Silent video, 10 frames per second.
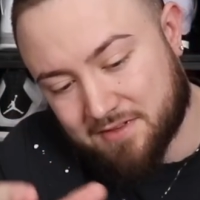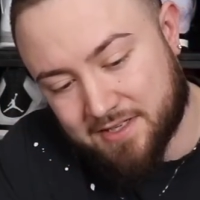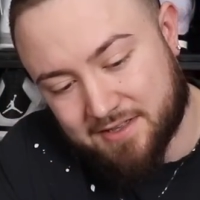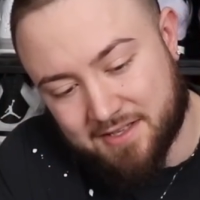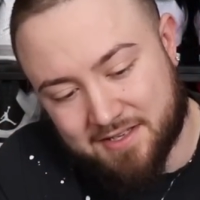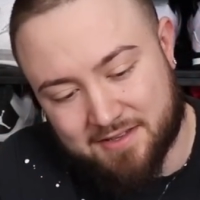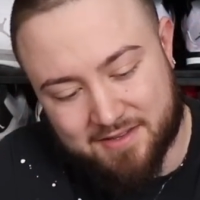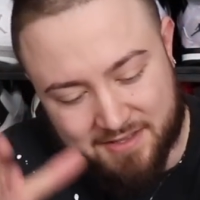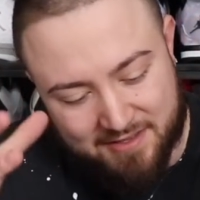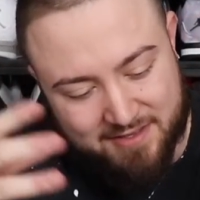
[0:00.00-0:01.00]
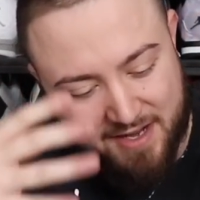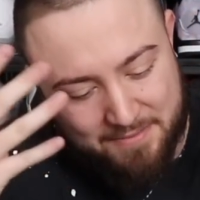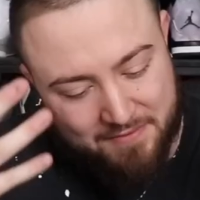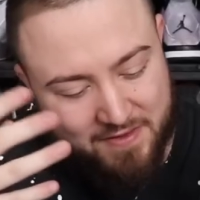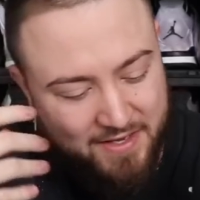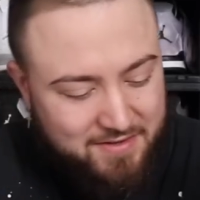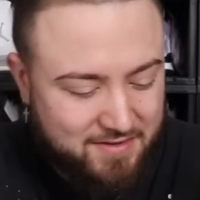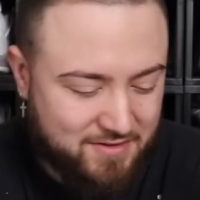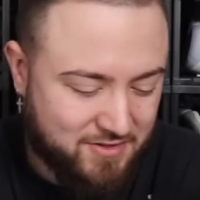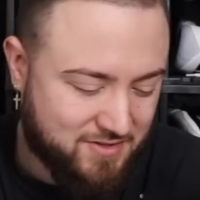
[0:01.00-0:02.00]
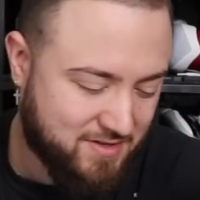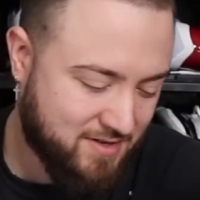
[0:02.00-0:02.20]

Like these type of things is just